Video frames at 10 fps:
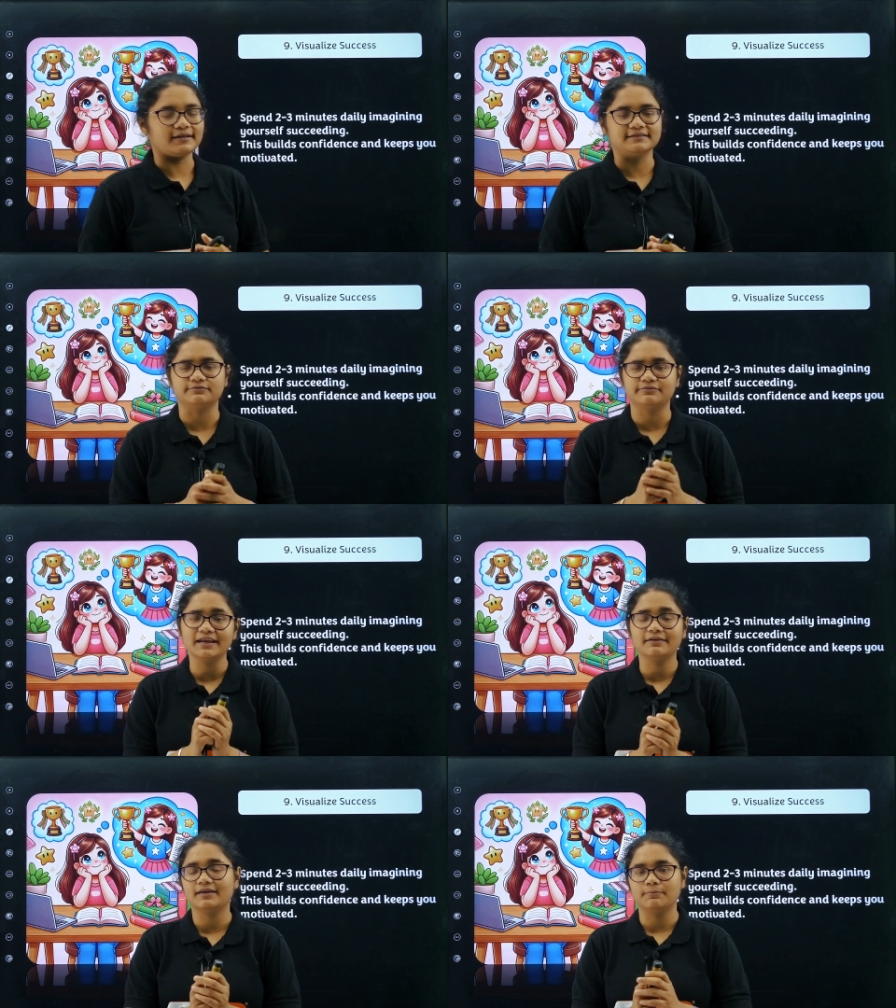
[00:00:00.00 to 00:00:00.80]

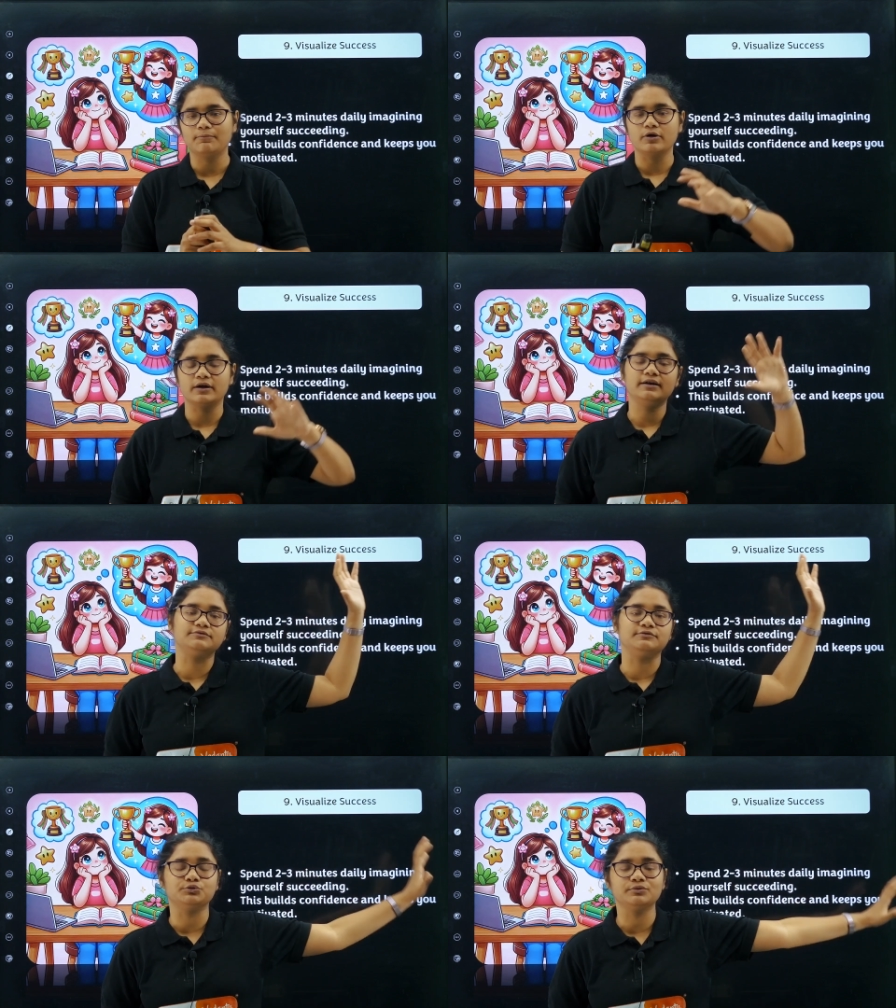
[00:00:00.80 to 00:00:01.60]

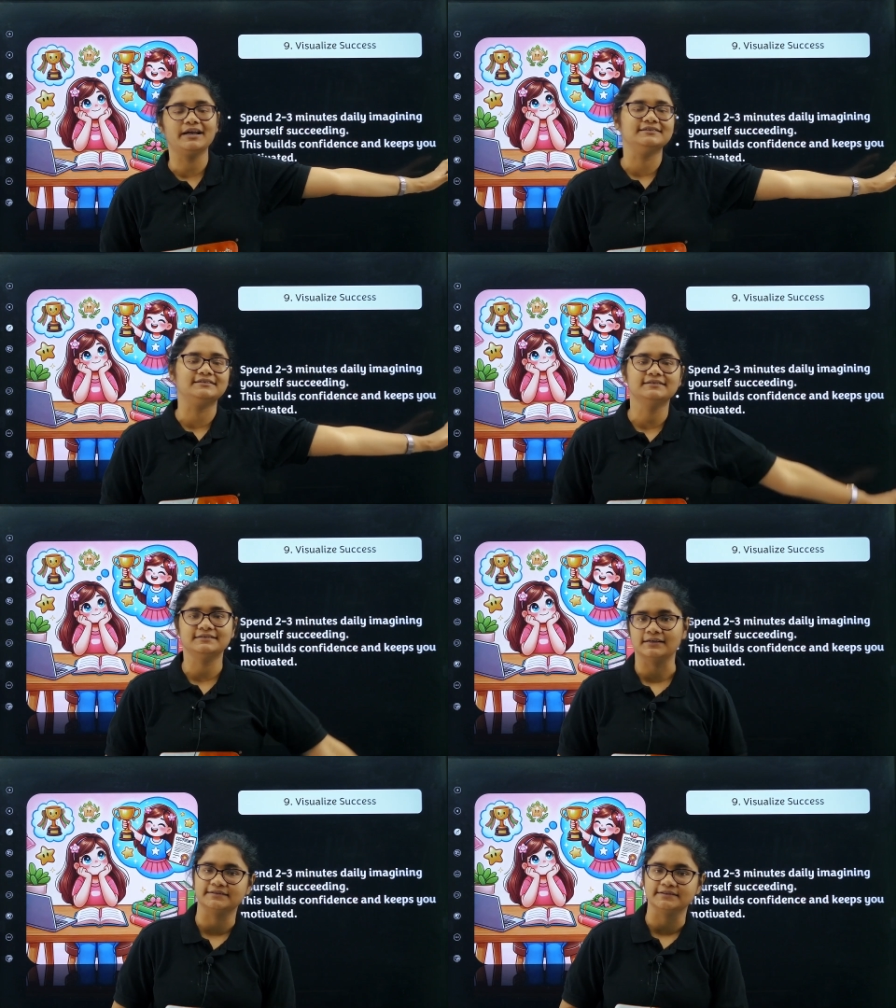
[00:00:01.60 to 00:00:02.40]
is visualizing
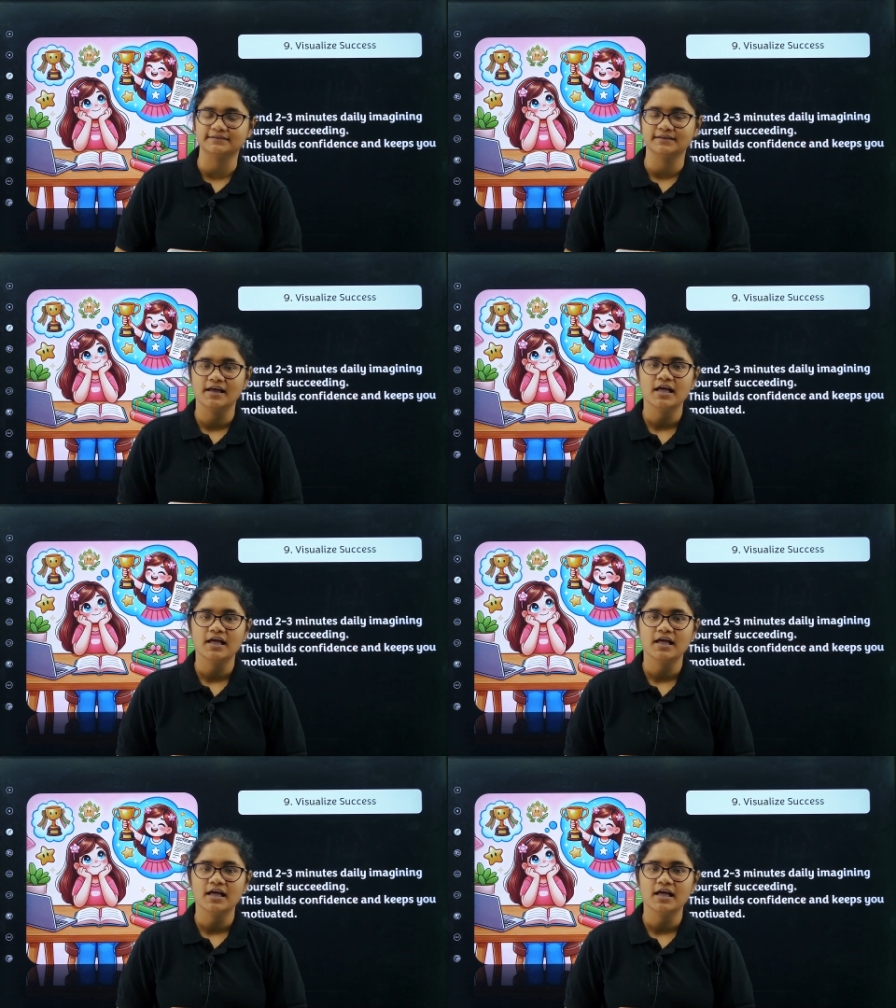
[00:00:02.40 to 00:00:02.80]
success.